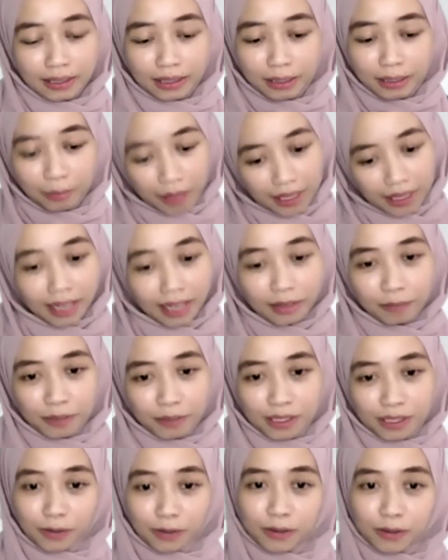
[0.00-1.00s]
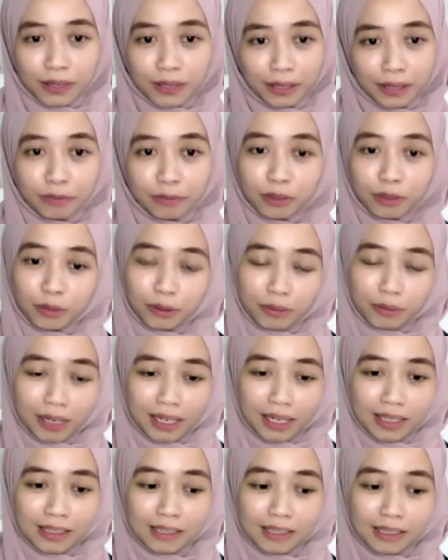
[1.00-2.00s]
The other person also can promote
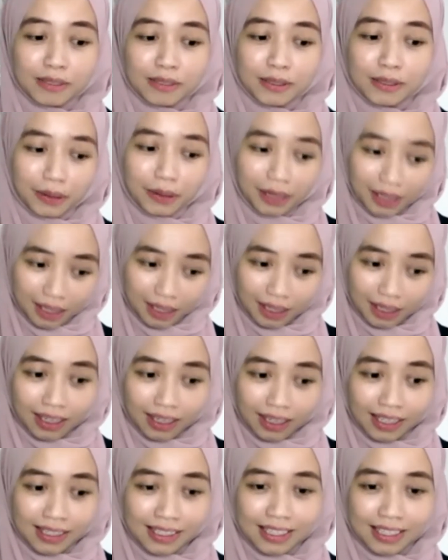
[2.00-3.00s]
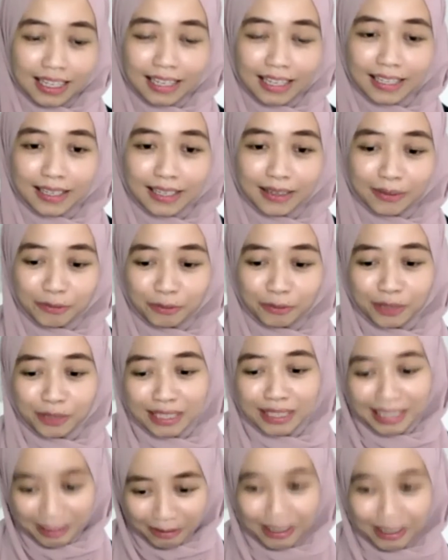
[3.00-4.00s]
my items. So it's like
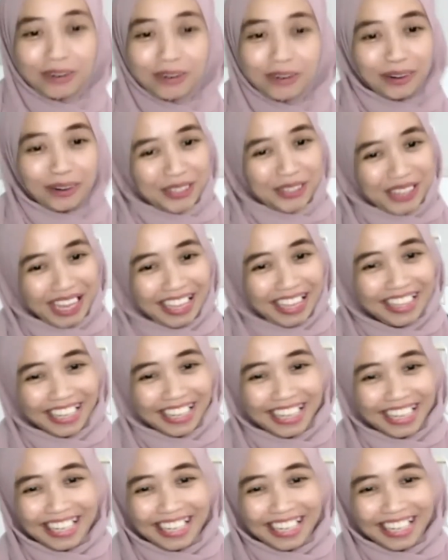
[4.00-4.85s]
we grow together.